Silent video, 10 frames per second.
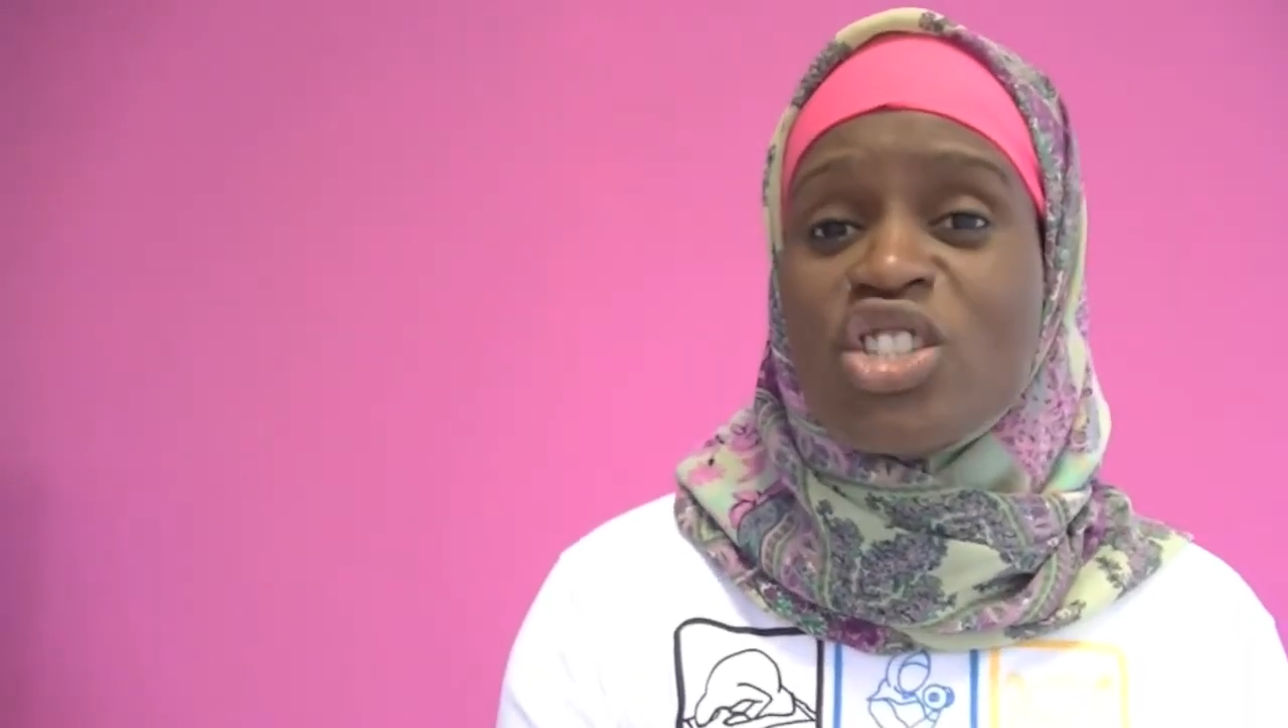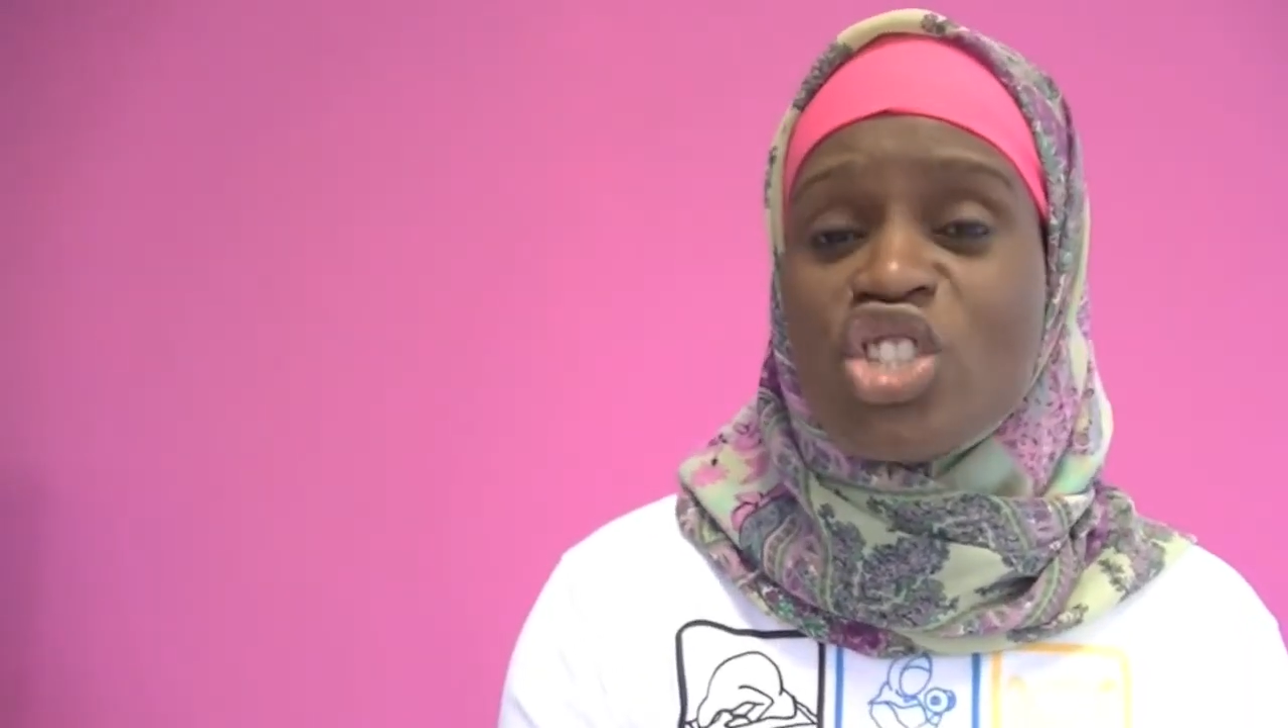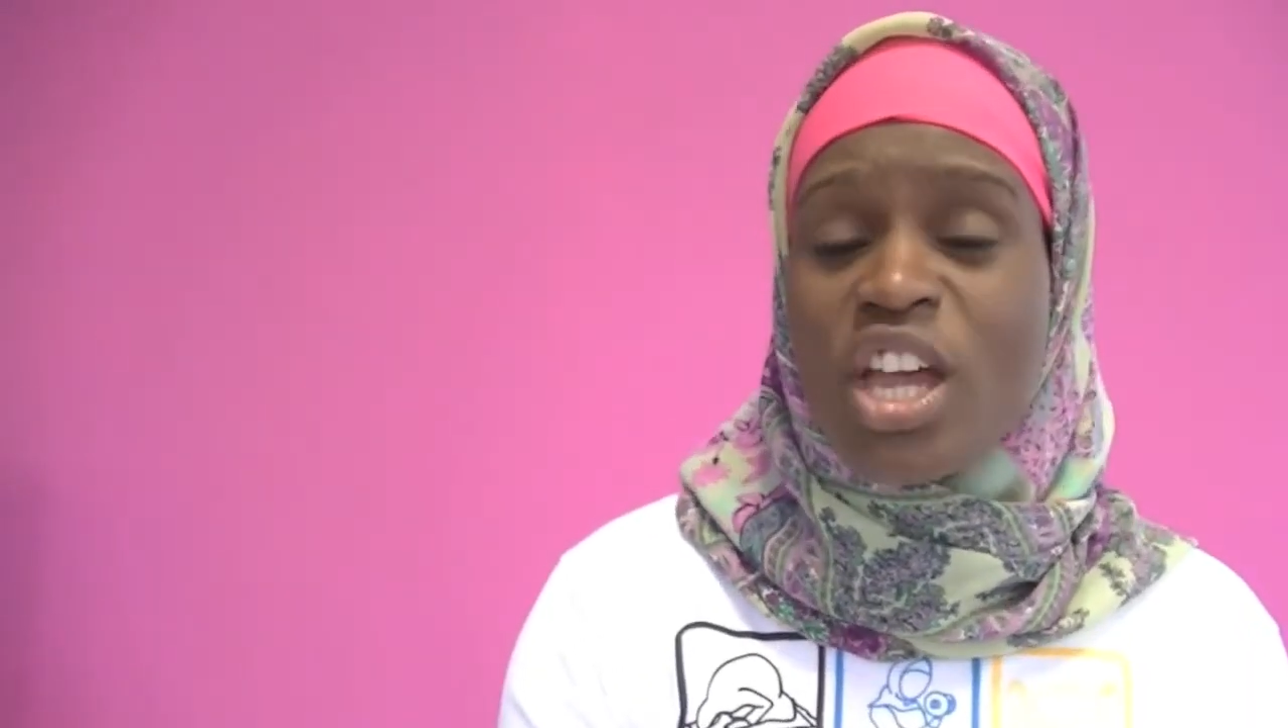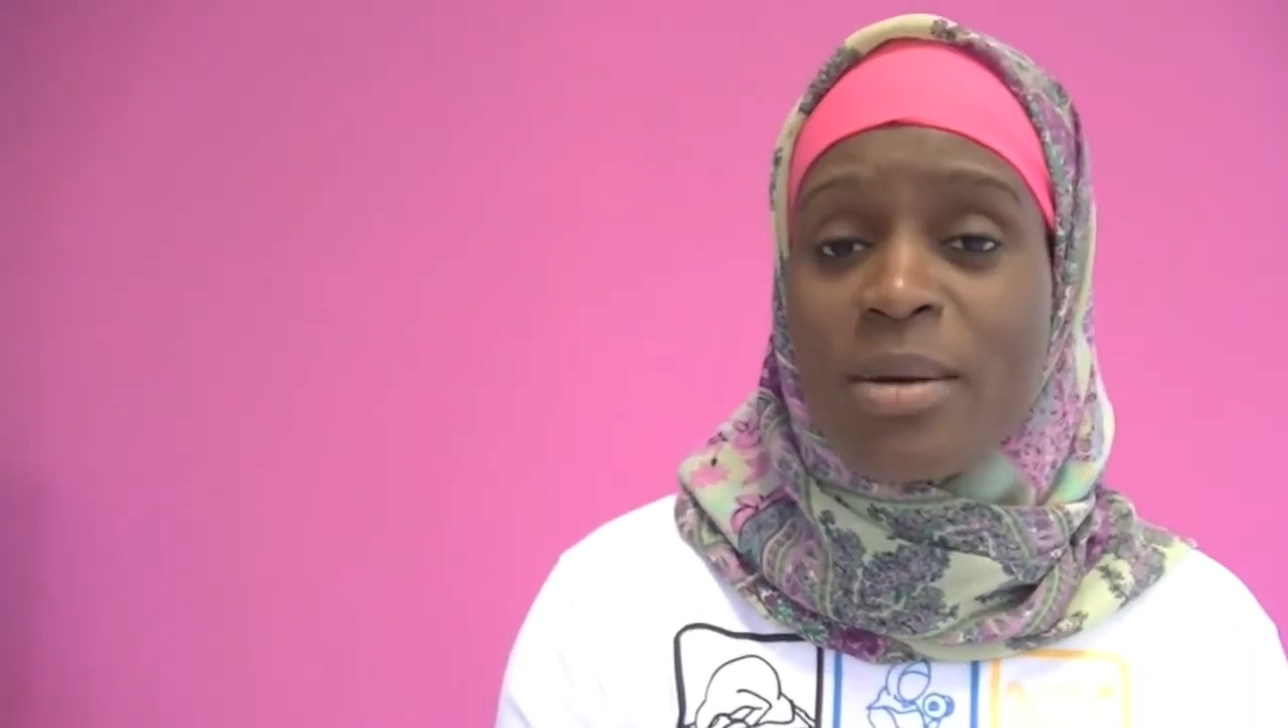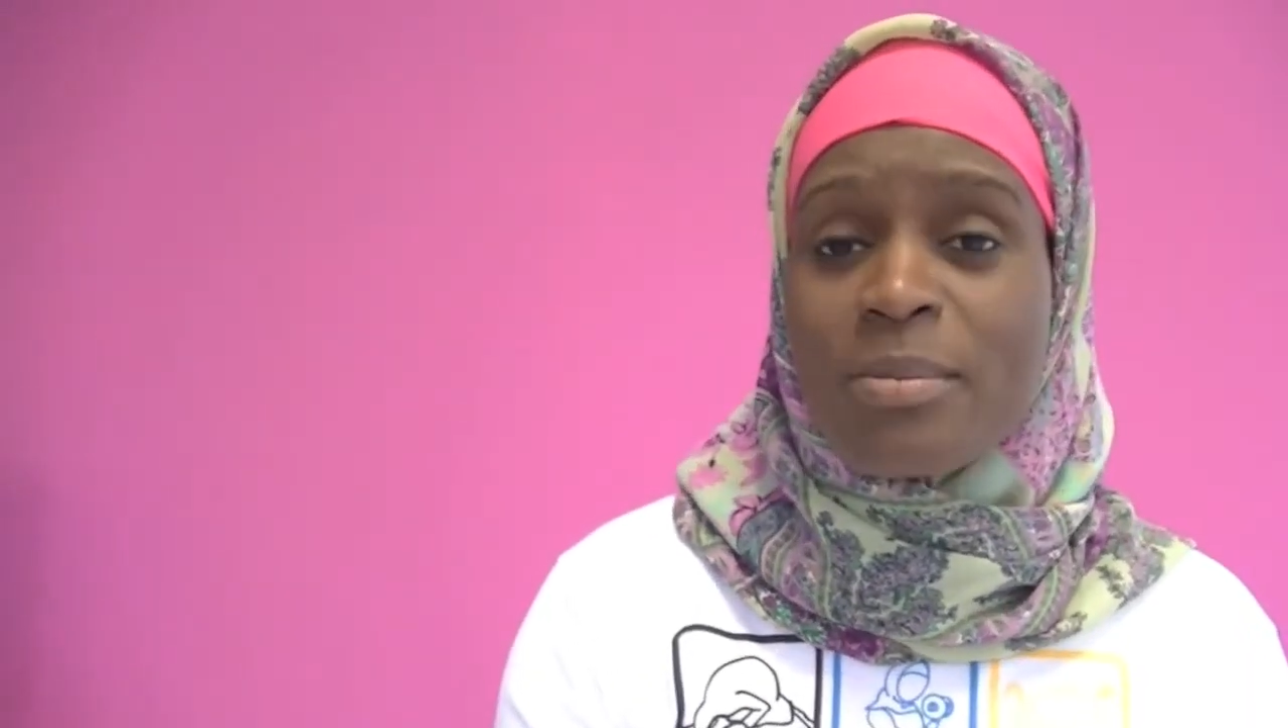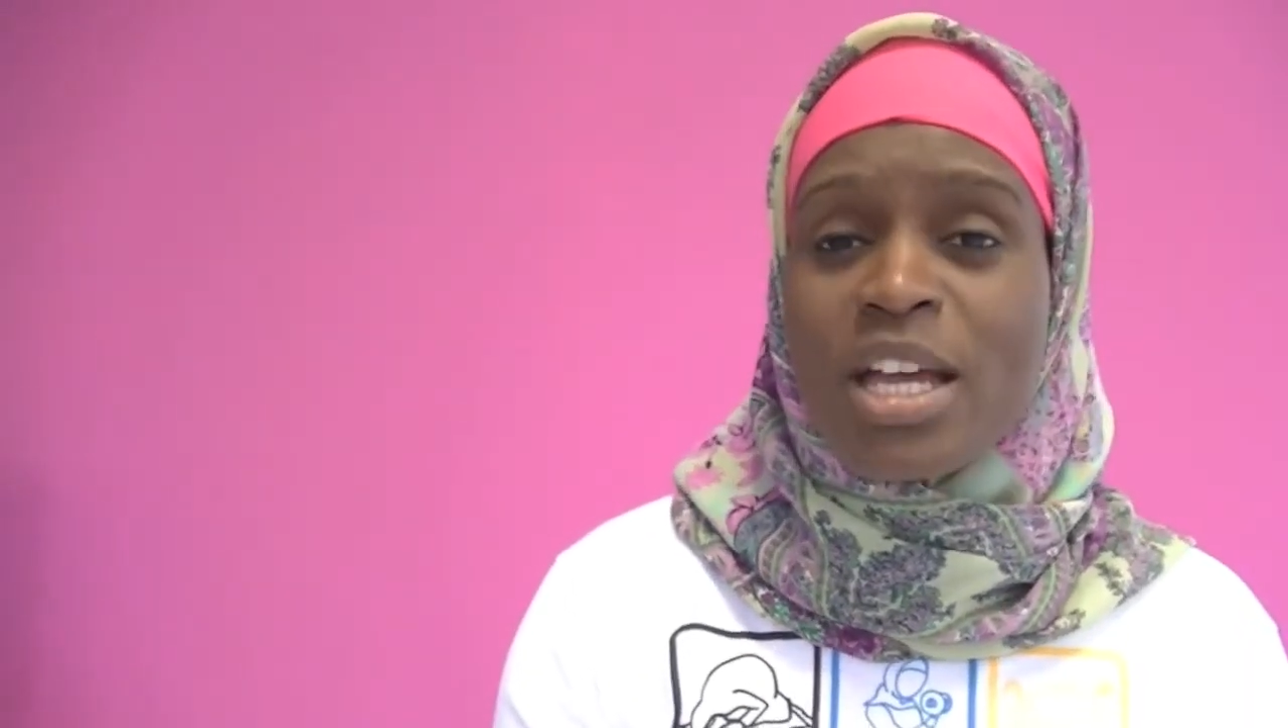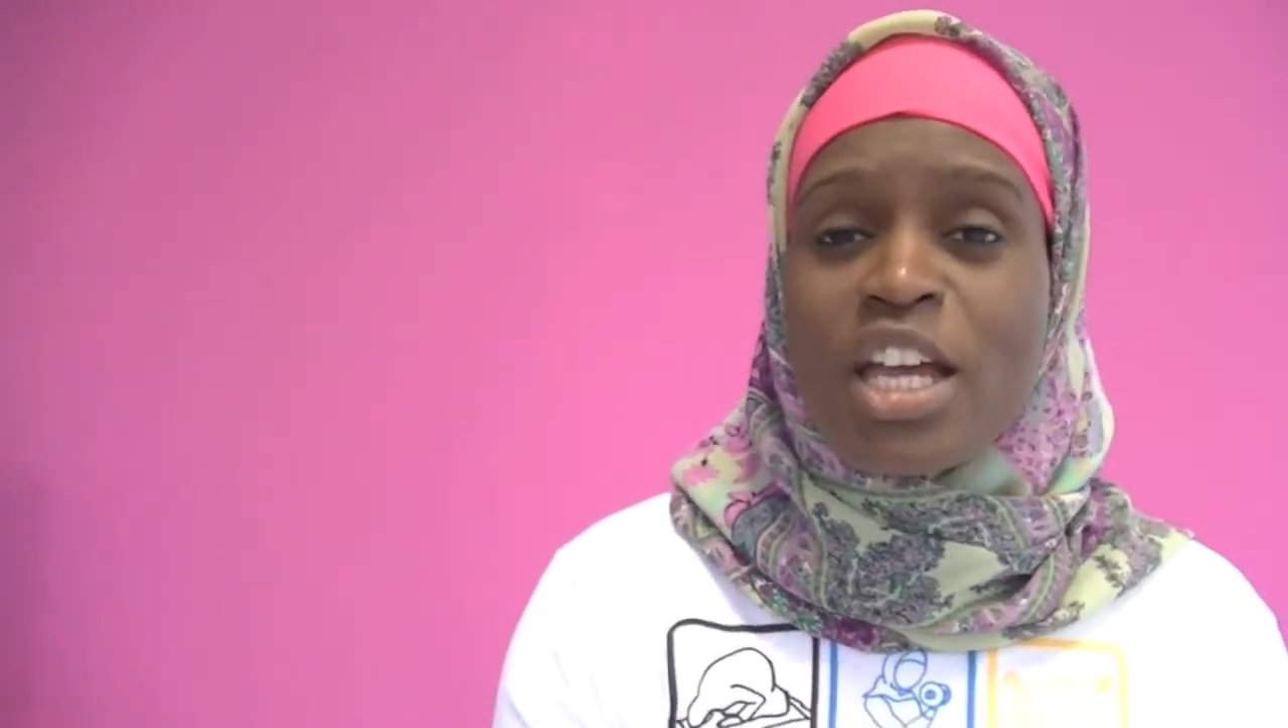gym,